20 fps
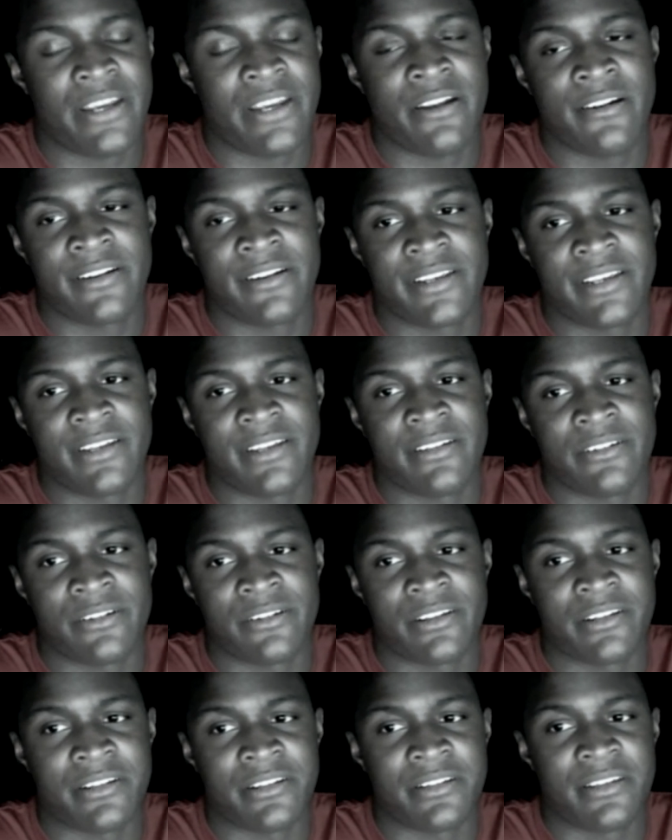arrogant,
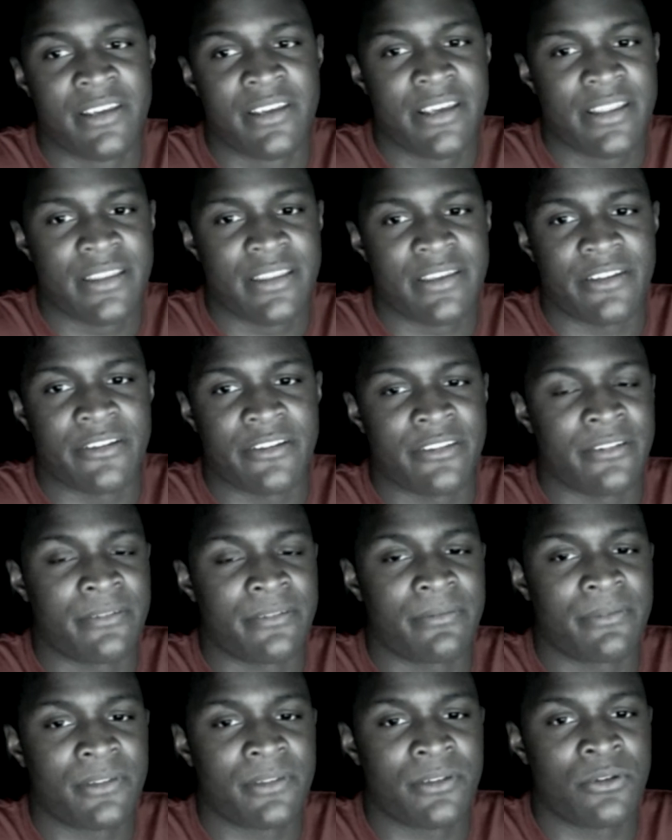you're gonna think you're the
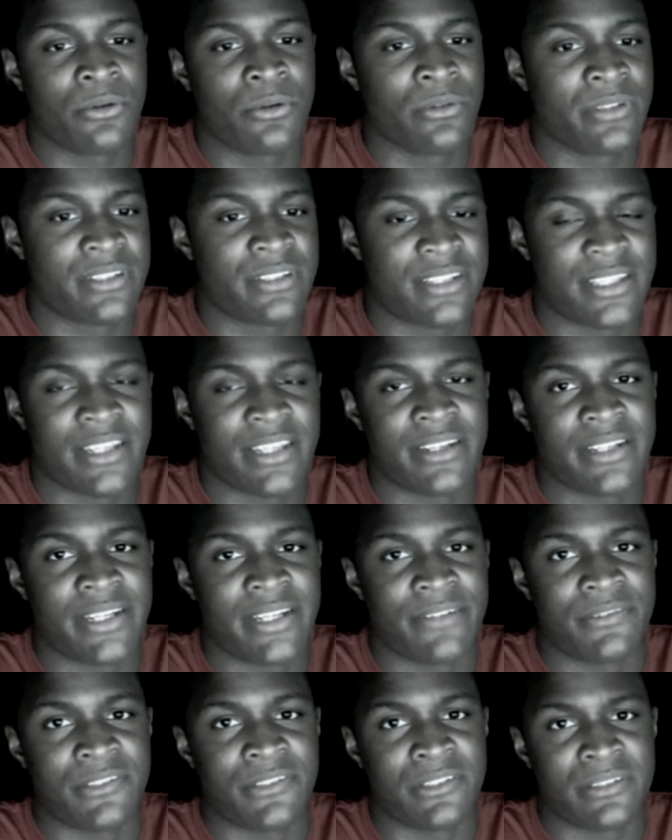coolest thing to
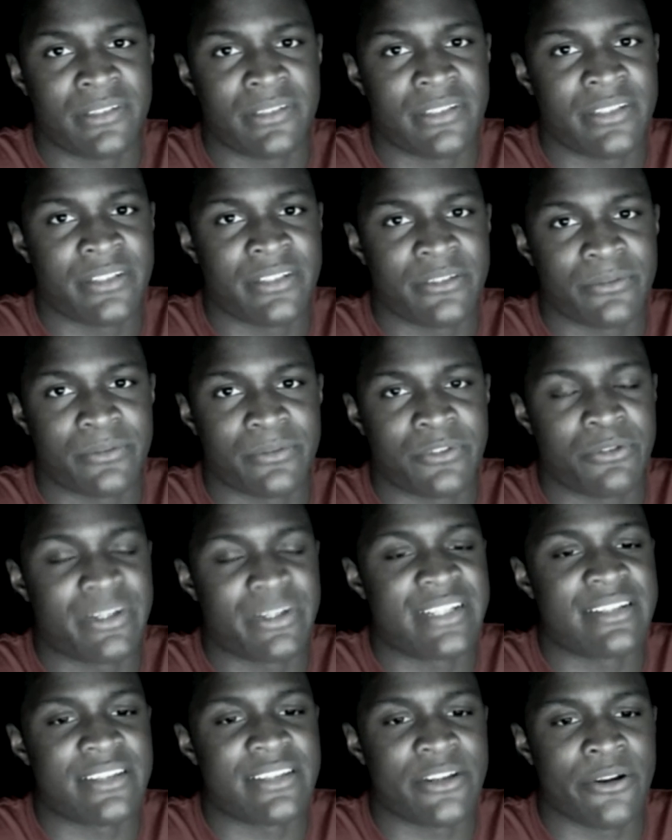ever, you know,
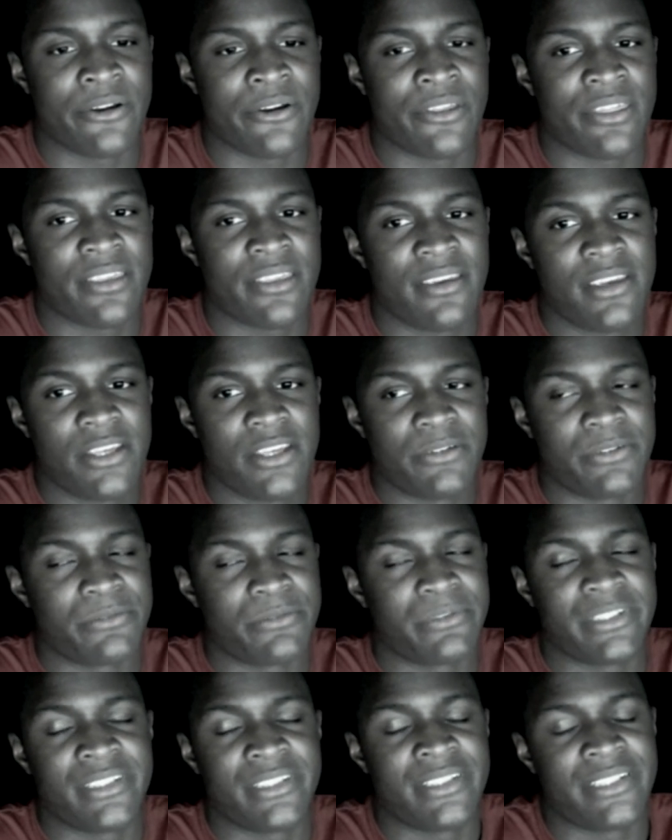grace the earth, when
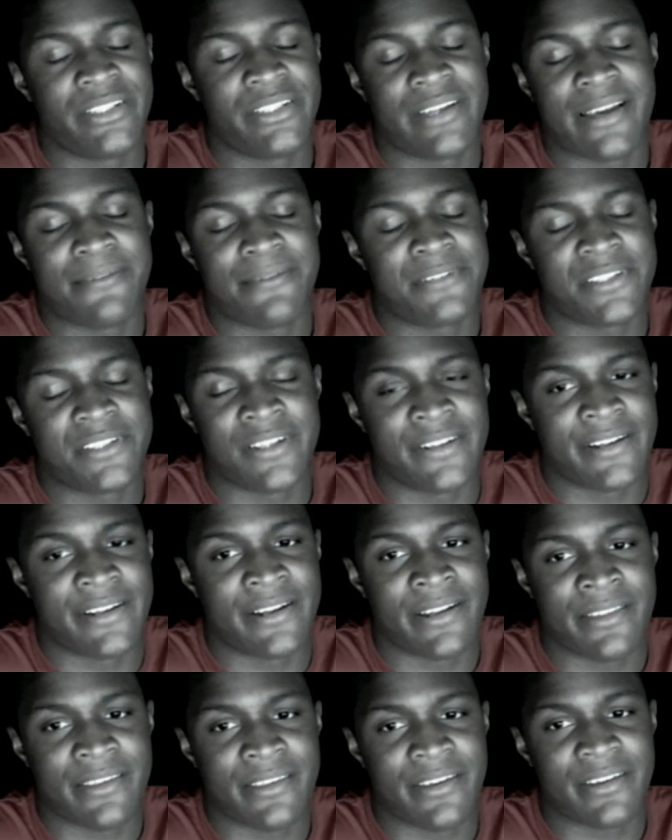really you haven't done
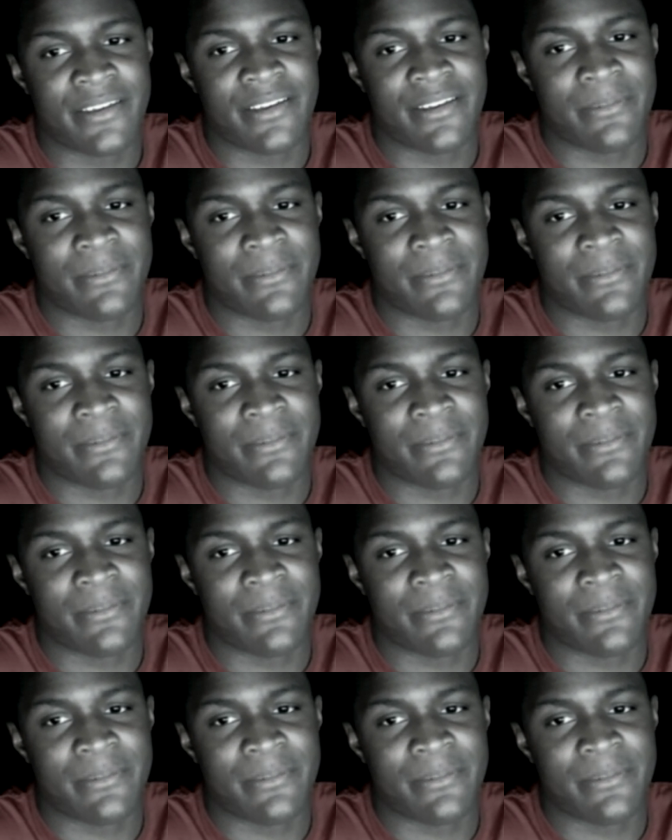anything.